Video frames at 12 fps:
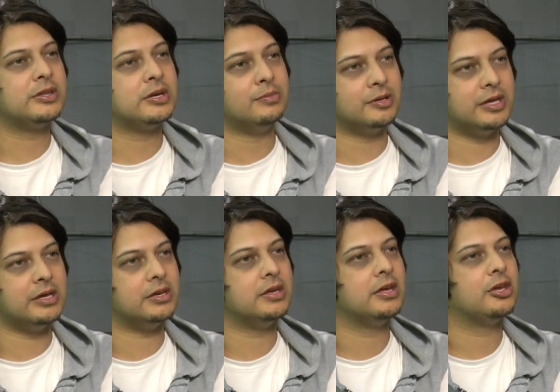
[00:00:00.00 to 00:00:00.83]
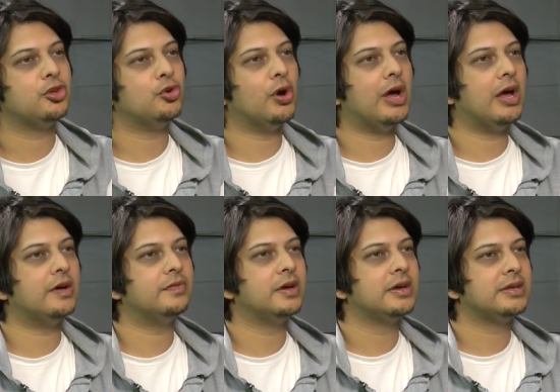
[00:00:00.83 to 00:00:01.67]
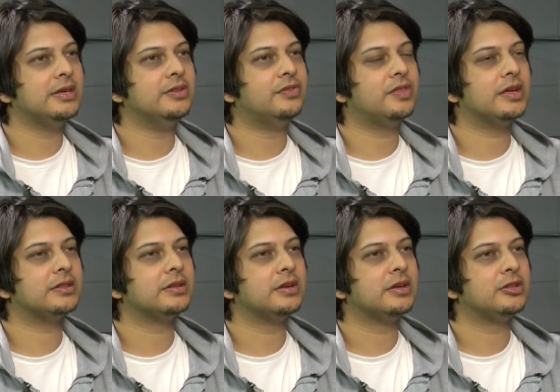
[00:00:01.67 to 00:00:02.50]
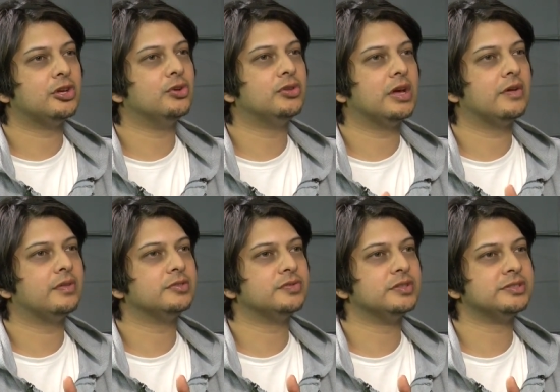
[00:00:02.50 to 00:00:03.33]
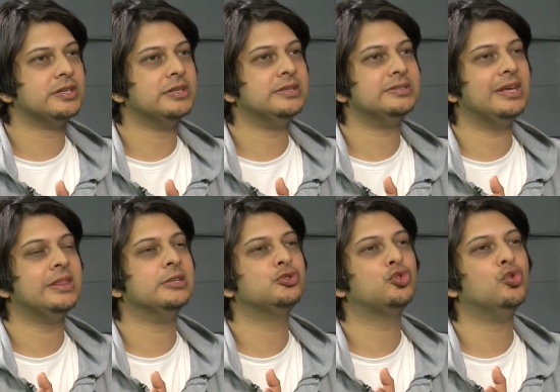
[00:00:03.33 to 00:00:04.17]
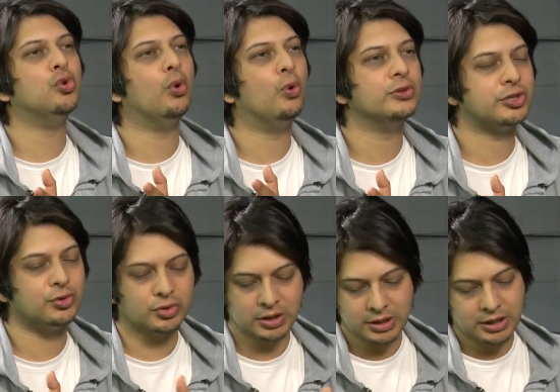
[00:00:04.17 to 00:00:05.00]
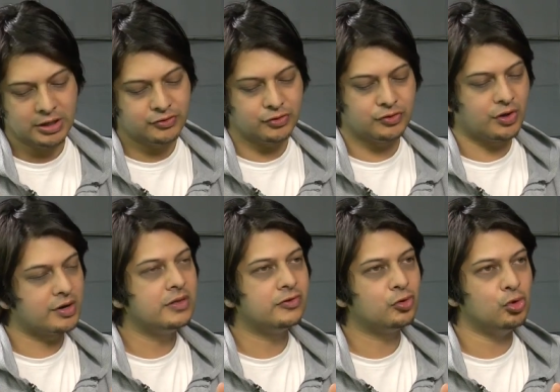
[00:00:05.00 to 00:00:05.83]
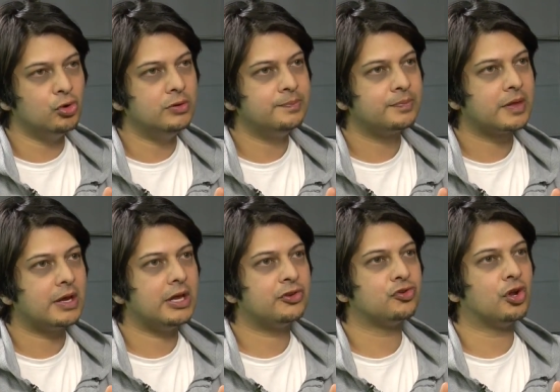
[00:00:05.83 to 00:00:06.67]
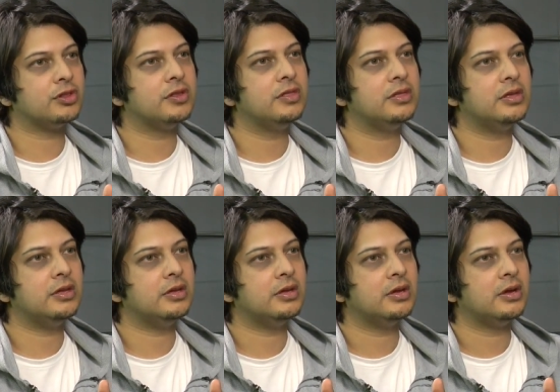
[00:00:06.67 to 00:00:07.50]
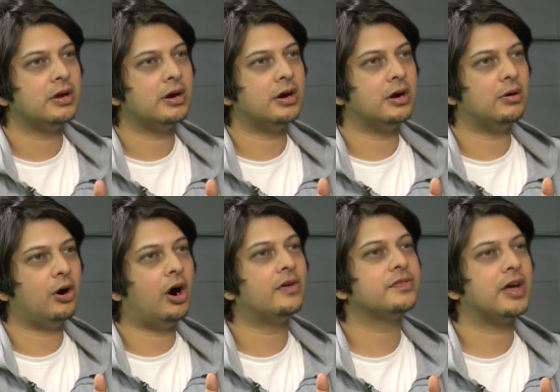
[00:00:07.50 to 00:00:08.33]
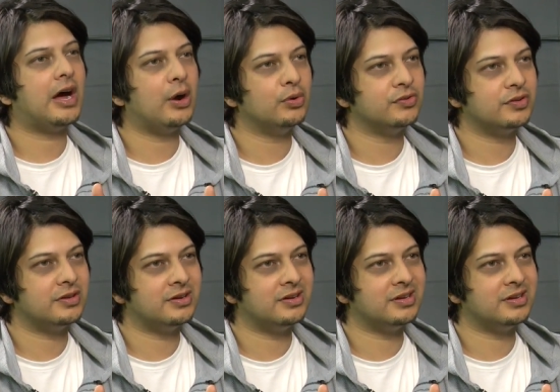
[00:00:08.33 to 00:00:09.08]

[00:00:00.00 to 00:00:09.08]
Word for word: the spectrum again, you have kids that don't have those facilities in the school also. Yeah. So it's not in the school, it's not in the after hours